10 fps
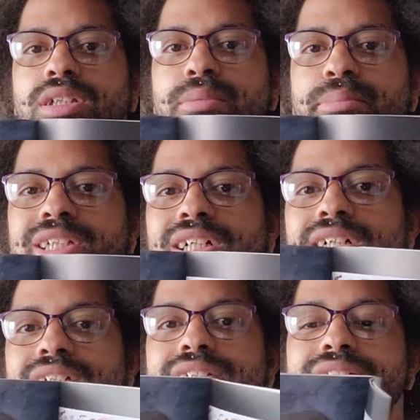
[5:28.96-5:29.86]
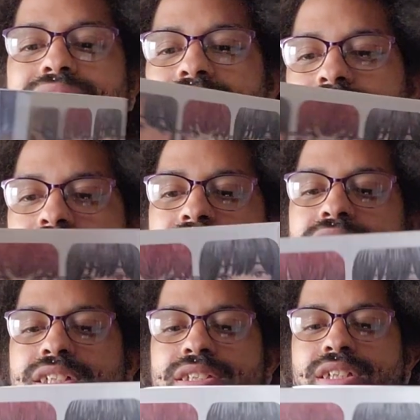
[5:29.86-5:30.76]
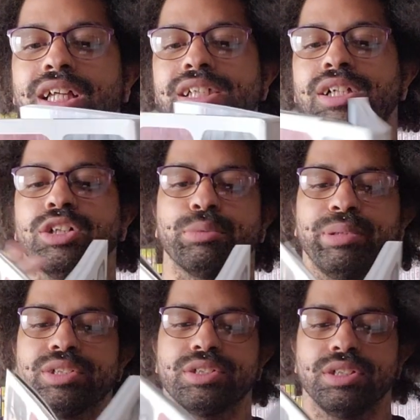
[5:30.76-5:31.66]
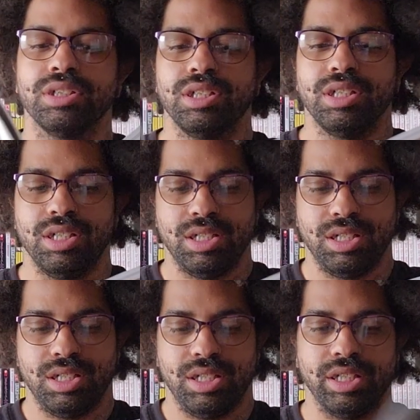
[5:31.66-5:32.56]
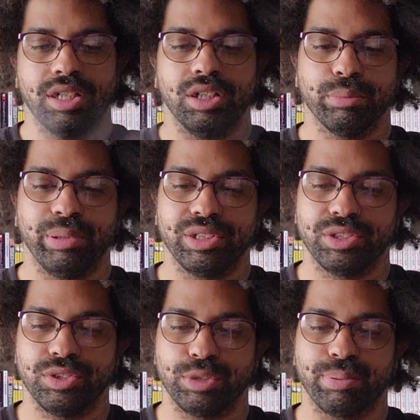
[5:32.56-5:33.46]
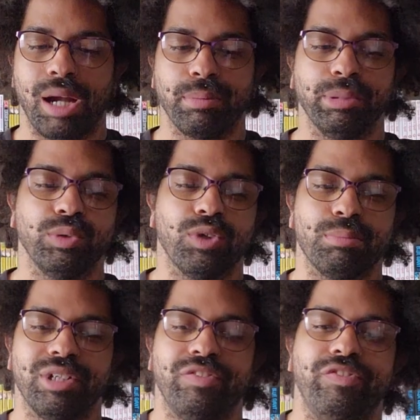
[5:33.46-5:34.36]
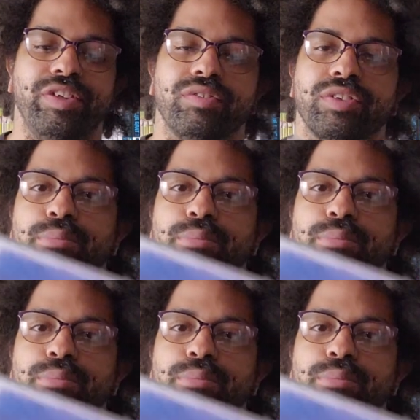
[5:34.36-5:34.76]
because he does a lot of colored pencil, and colored pencil is probably one of my favorite